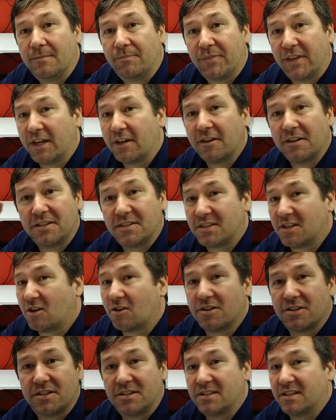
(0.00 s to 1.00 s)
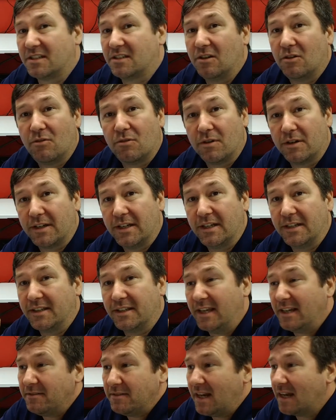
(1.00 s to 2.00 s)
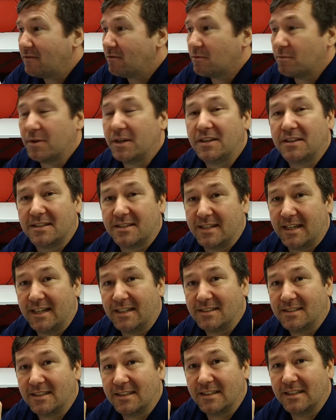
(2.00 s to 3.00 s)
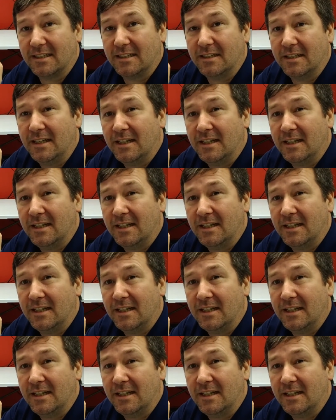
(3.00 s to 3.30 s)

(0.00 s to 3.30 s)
they're going to start just ignoring it. They'd never read the text again.